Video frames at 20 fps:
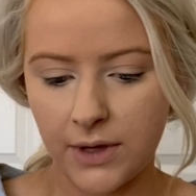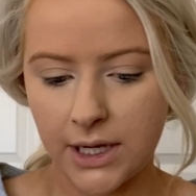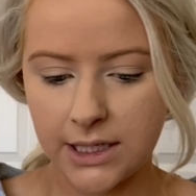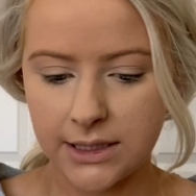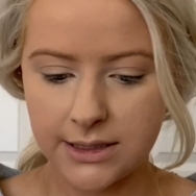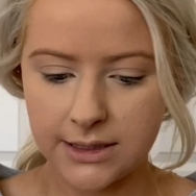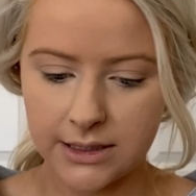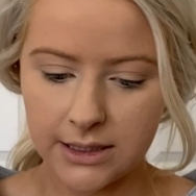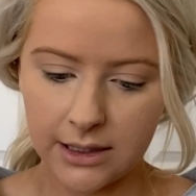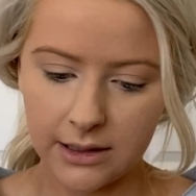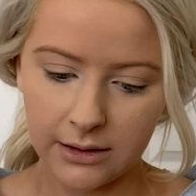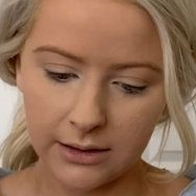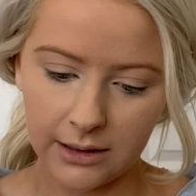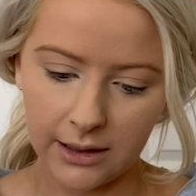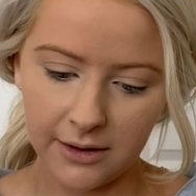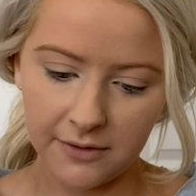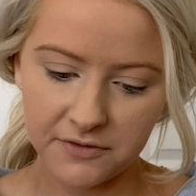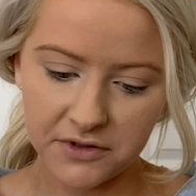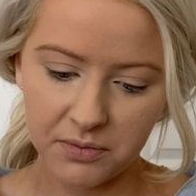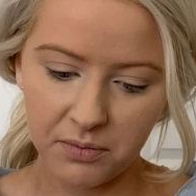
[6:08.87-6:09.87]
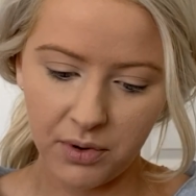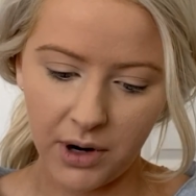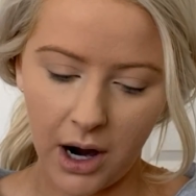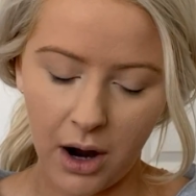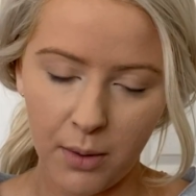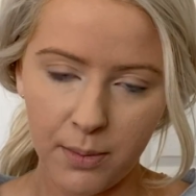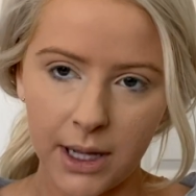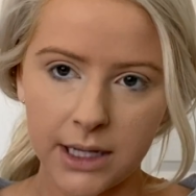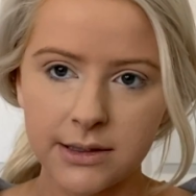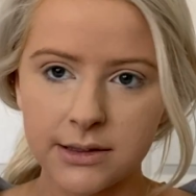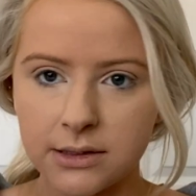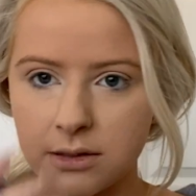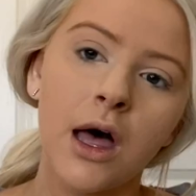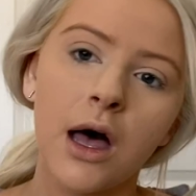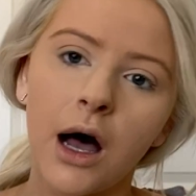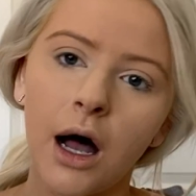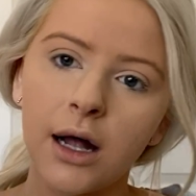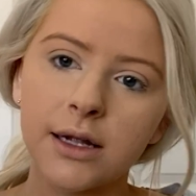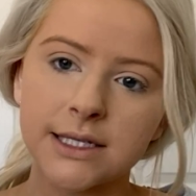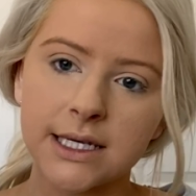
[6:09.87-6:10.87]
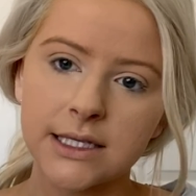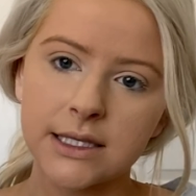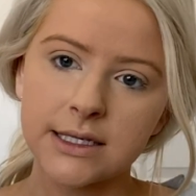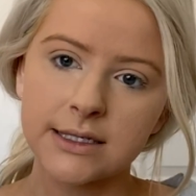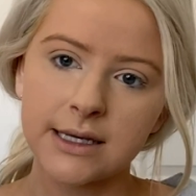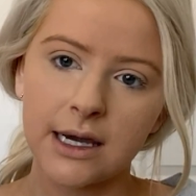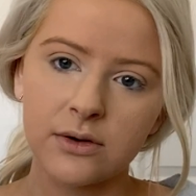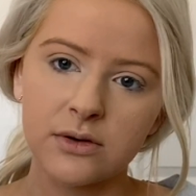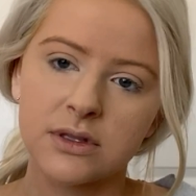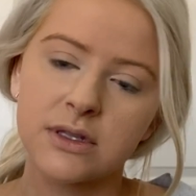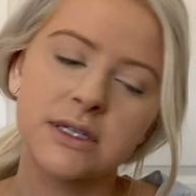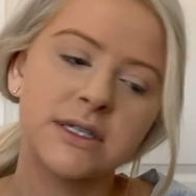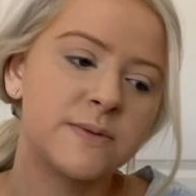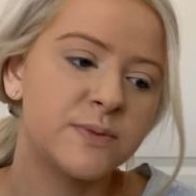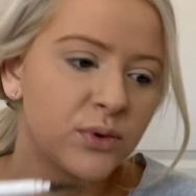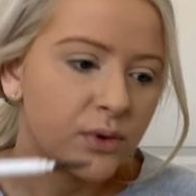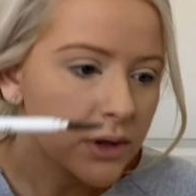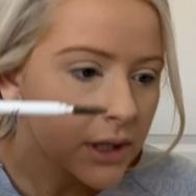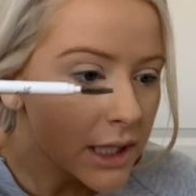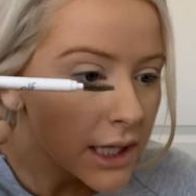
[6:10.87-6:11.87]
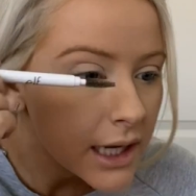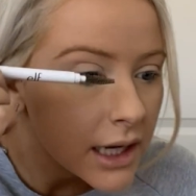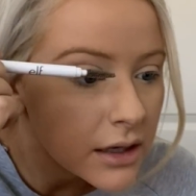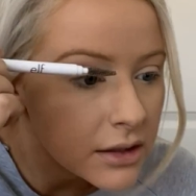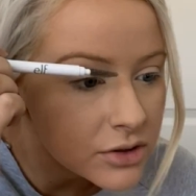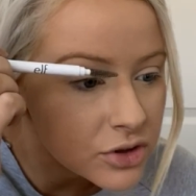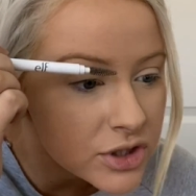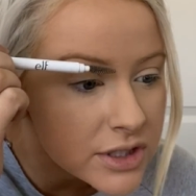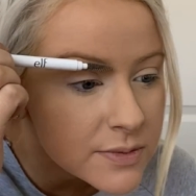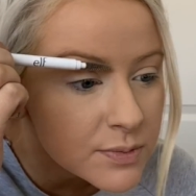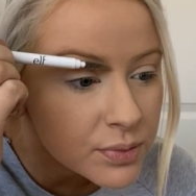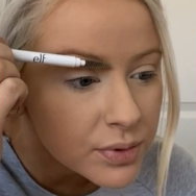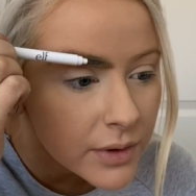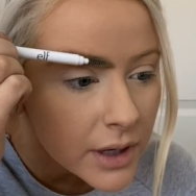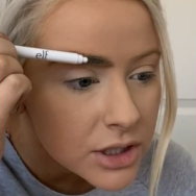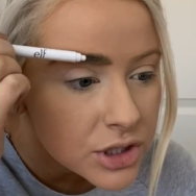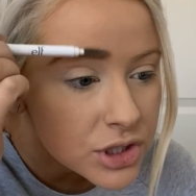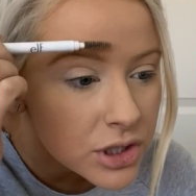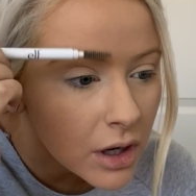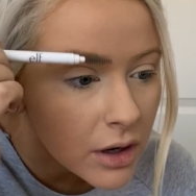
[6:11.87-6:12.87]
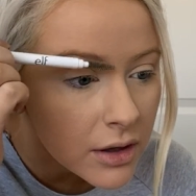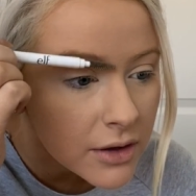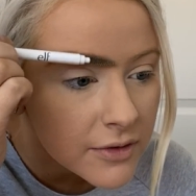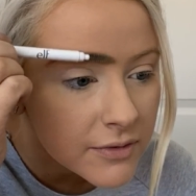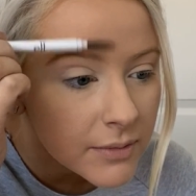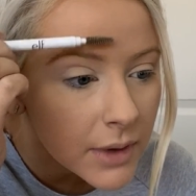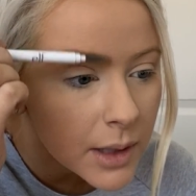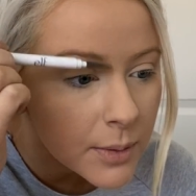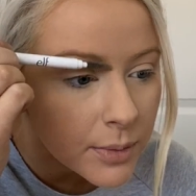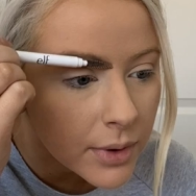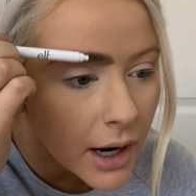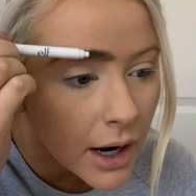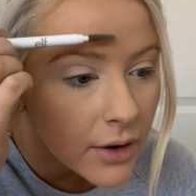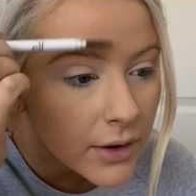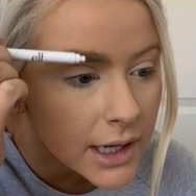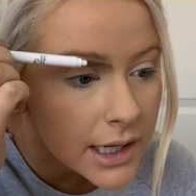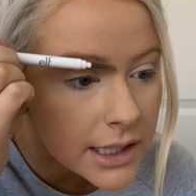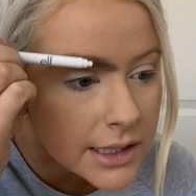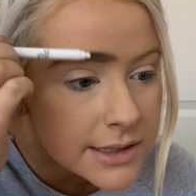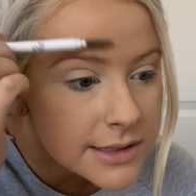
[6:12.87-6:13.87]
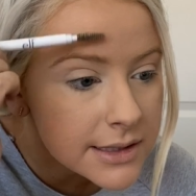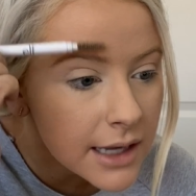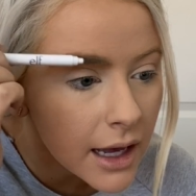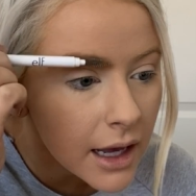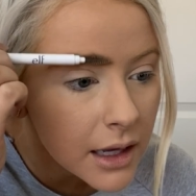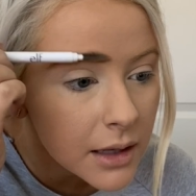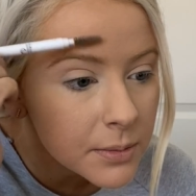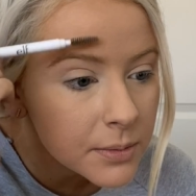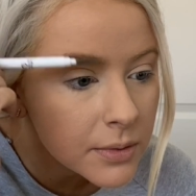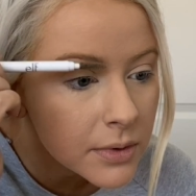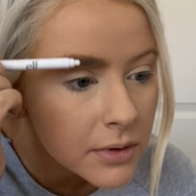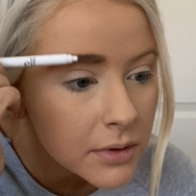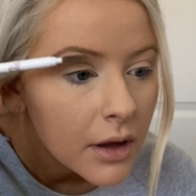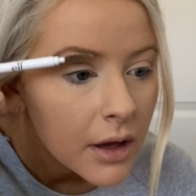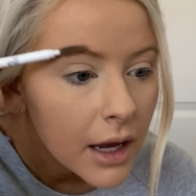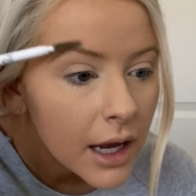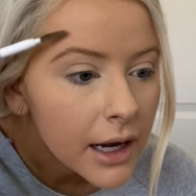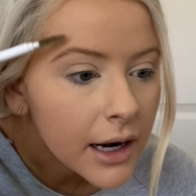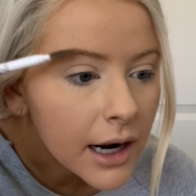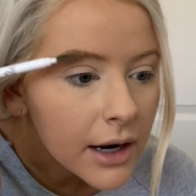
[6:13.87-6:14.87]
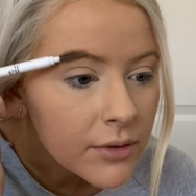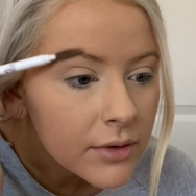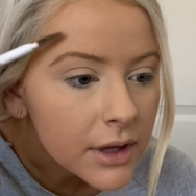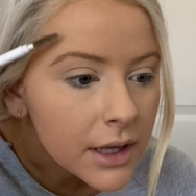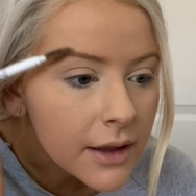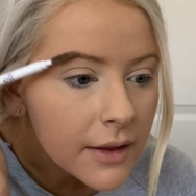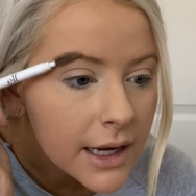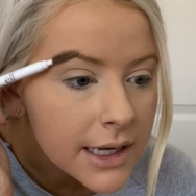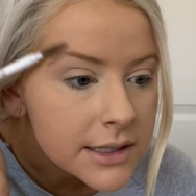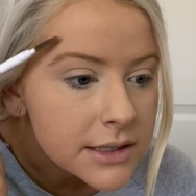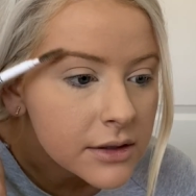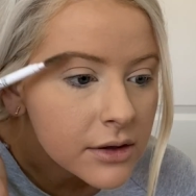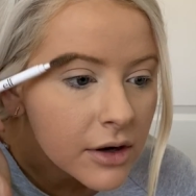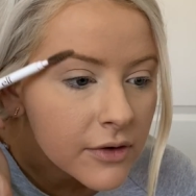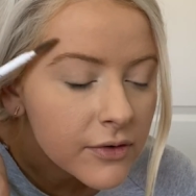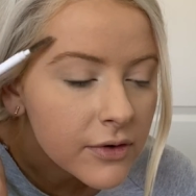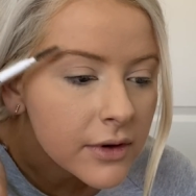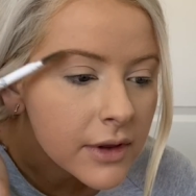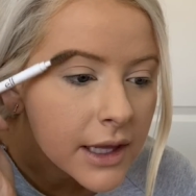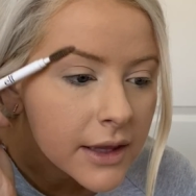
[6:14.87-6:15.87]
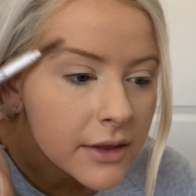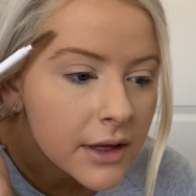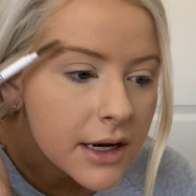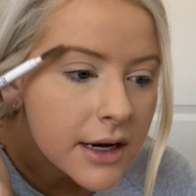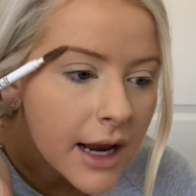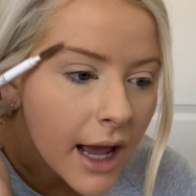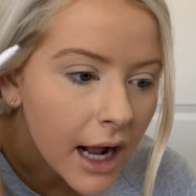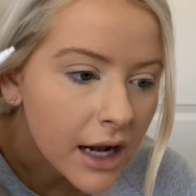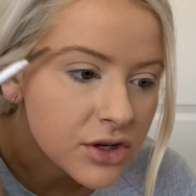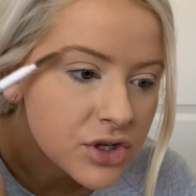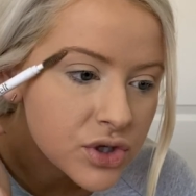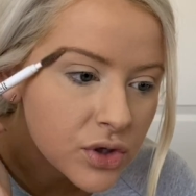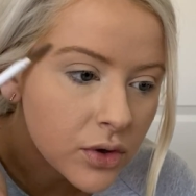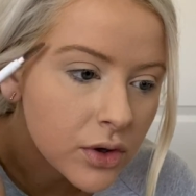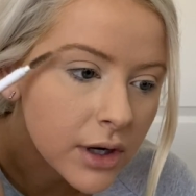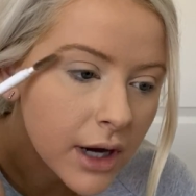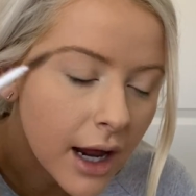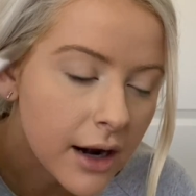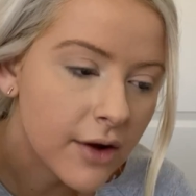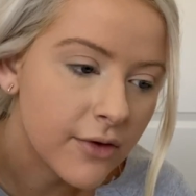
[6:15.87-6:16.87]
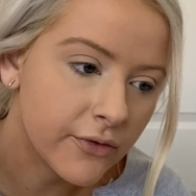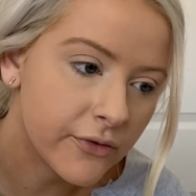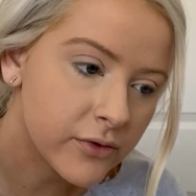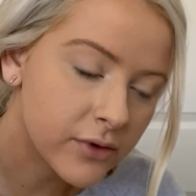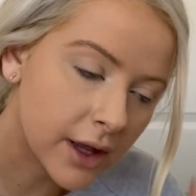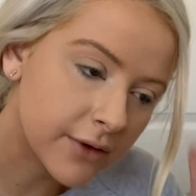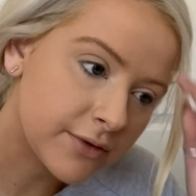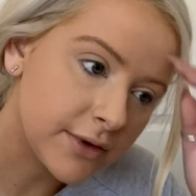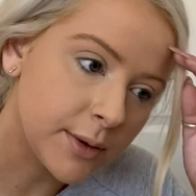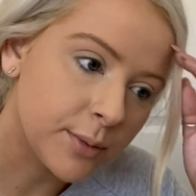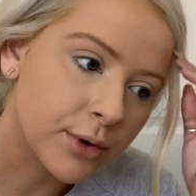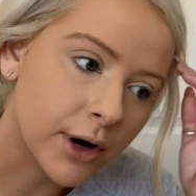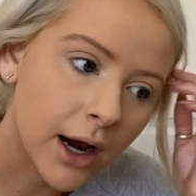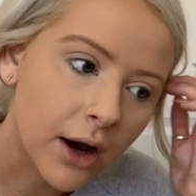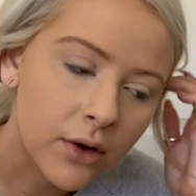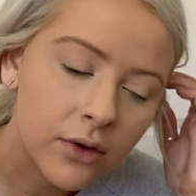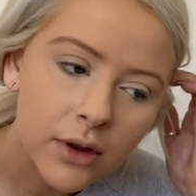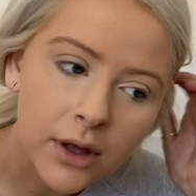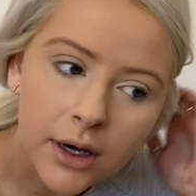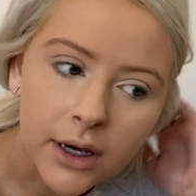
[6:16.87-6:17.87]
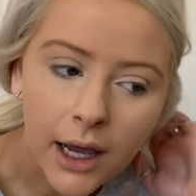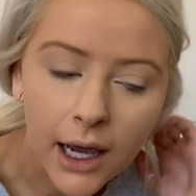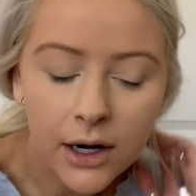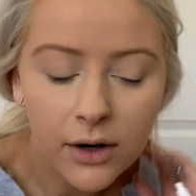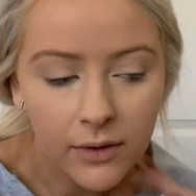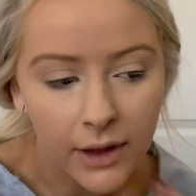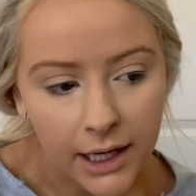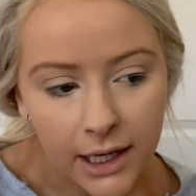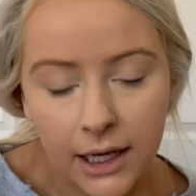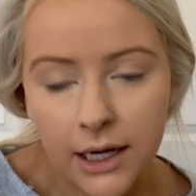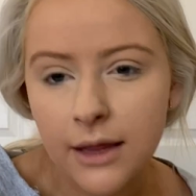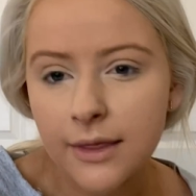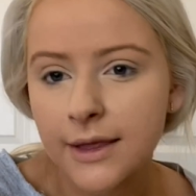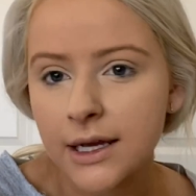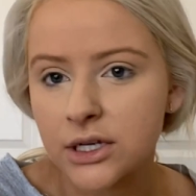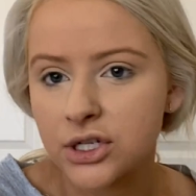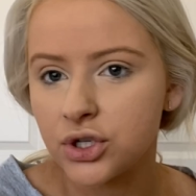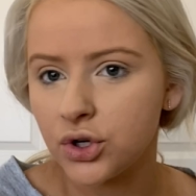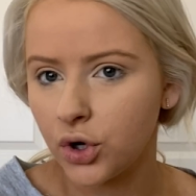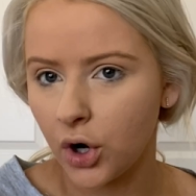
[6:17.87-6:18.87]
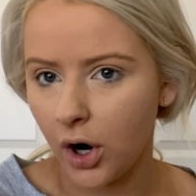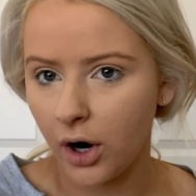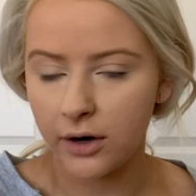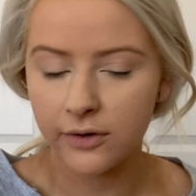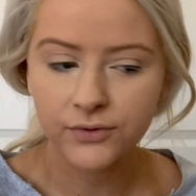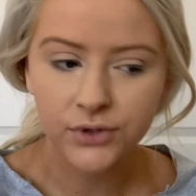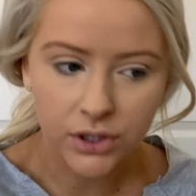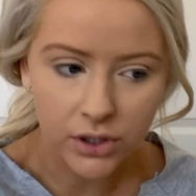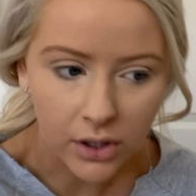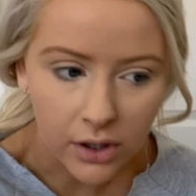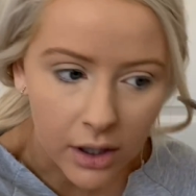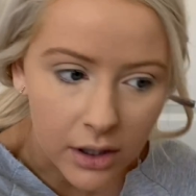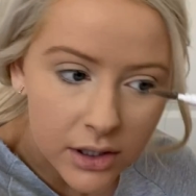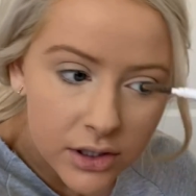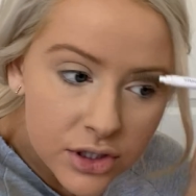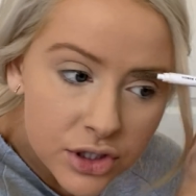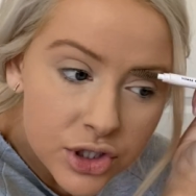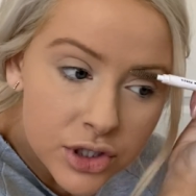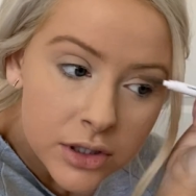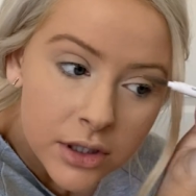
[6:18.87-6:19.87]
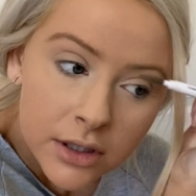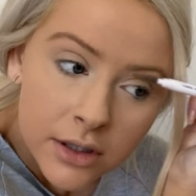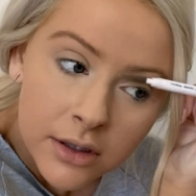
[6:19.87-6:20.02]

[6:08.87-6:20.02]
Instant Lift Brow Pencil. I'll take the side with the spoolie and I'll just brush all of my brow hairs up. And I really like to go for like the natural kind of fluffy brow look. I don't like anything too carved or harsh.